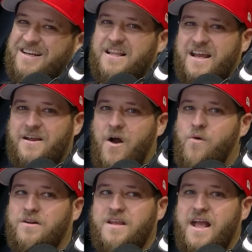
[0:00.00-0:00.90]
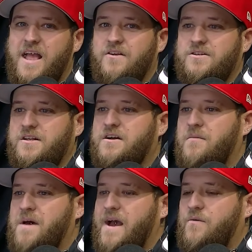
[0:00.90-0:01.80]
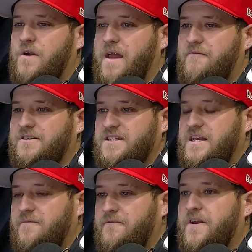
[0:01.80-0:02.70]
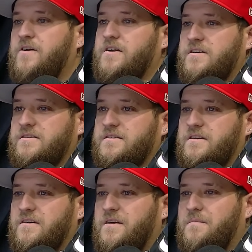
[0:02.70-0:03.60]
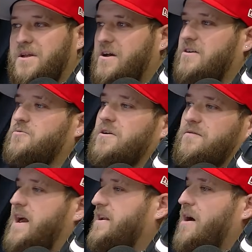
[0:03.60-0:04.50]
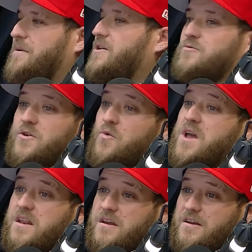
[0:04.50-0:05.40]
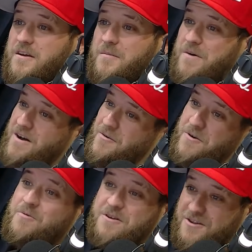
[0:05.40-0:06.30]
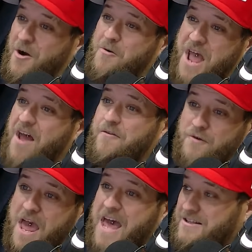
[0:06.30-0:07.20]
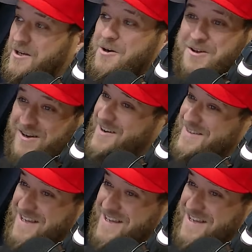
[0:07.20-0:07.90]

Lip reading: Like I want that energy to come back where every team feared us because we'd fight, not because we'd win, but we would throw down if we had to. You know what I'm